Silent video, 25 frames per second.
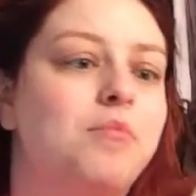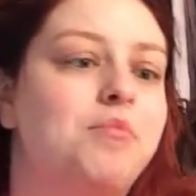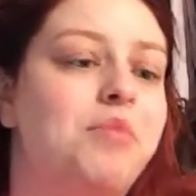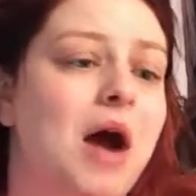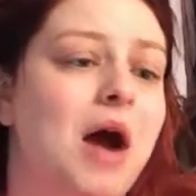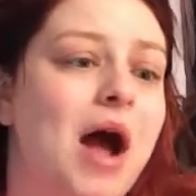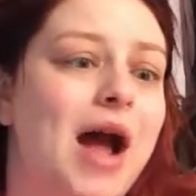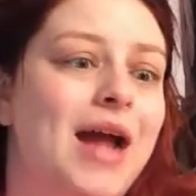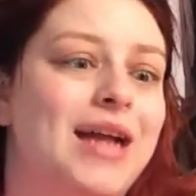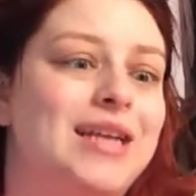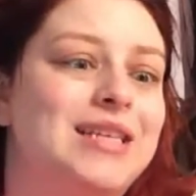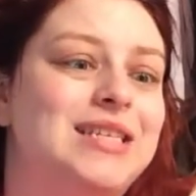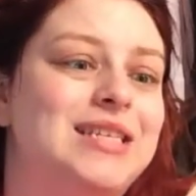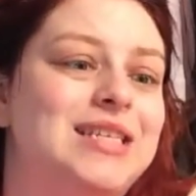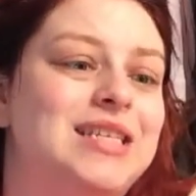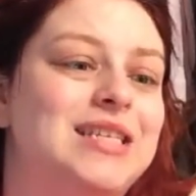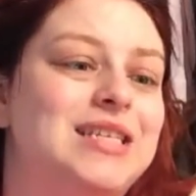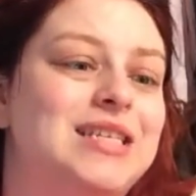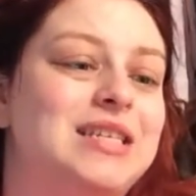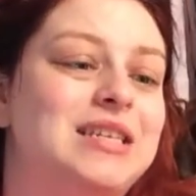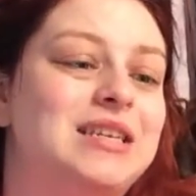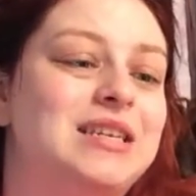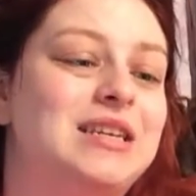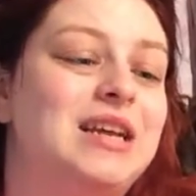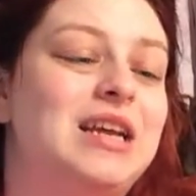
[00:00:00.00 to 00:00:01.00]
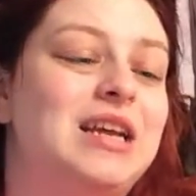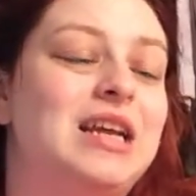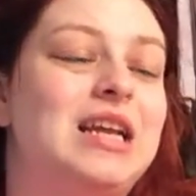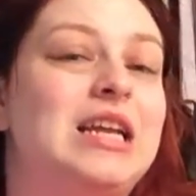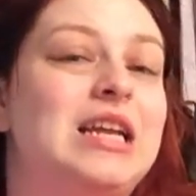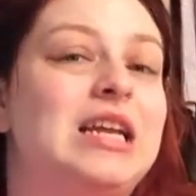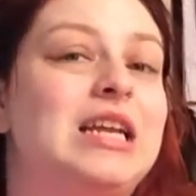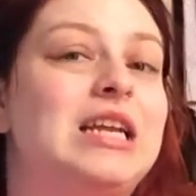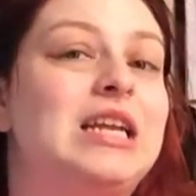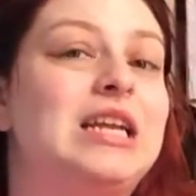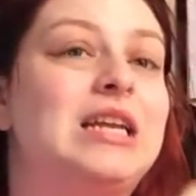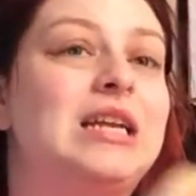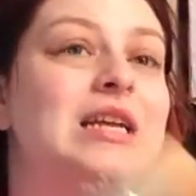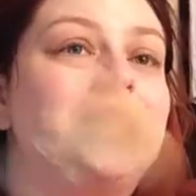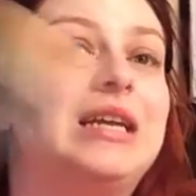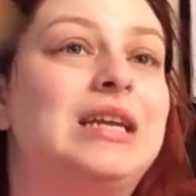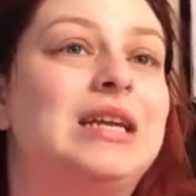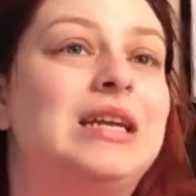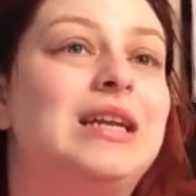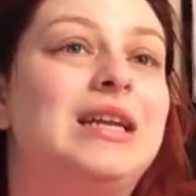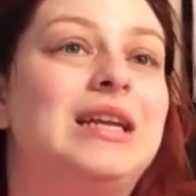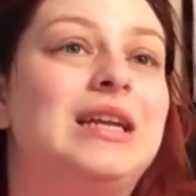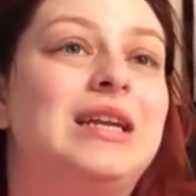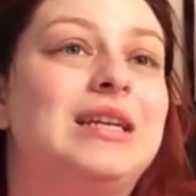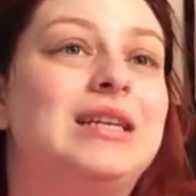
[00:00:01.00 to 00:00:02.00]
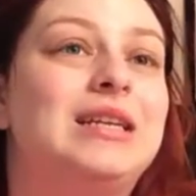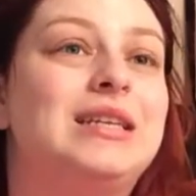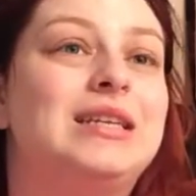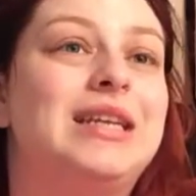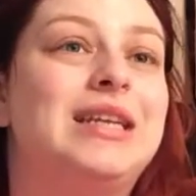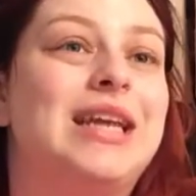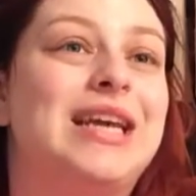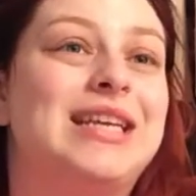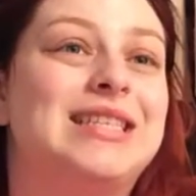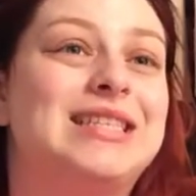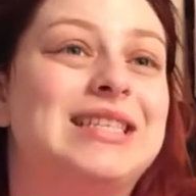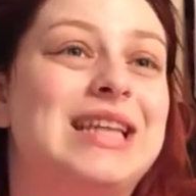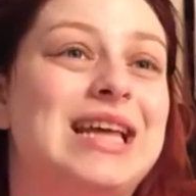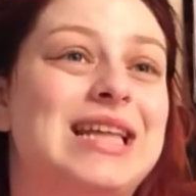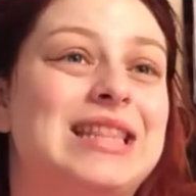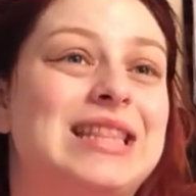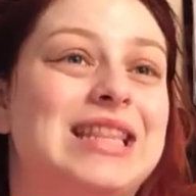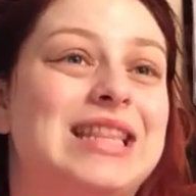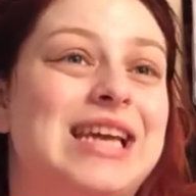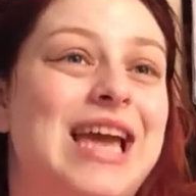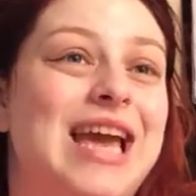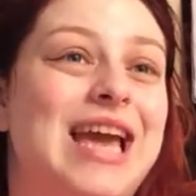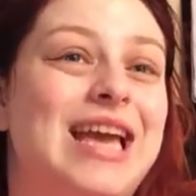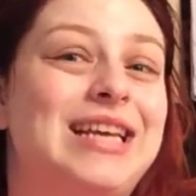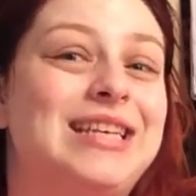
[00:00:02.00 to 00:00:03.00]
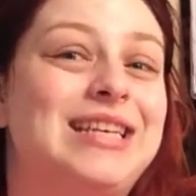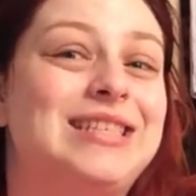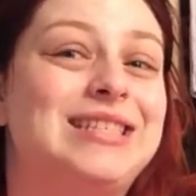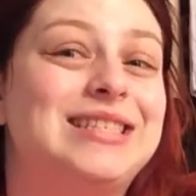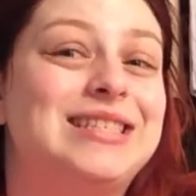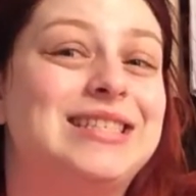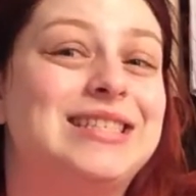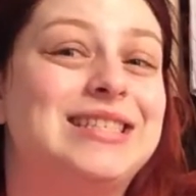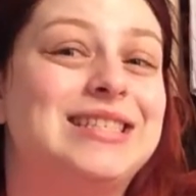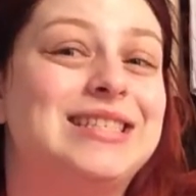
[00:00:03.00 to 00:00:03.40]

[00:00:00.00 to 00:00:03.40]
but that's not the case.